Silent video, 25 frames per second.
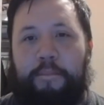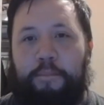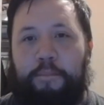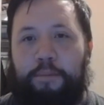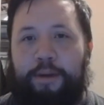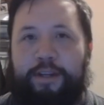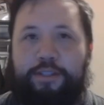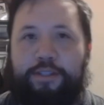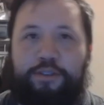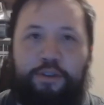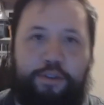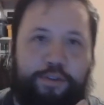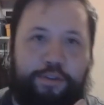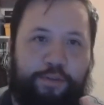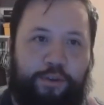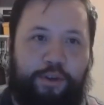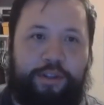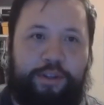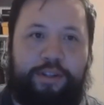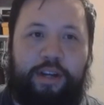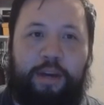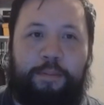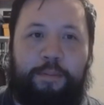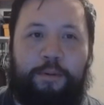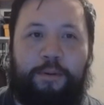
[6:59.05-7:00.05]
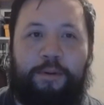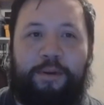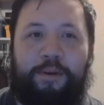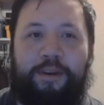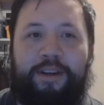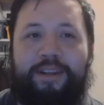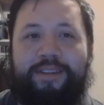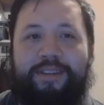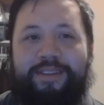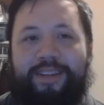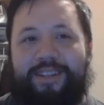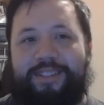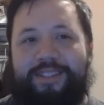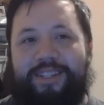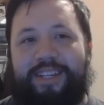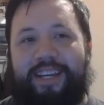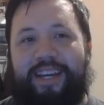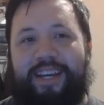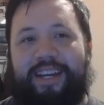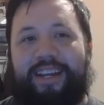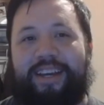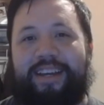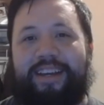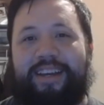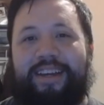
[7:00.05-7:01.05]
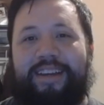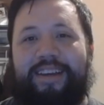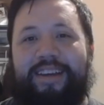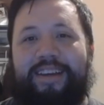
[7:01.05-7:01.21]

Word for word: Perez goes for a double, doesn't get it.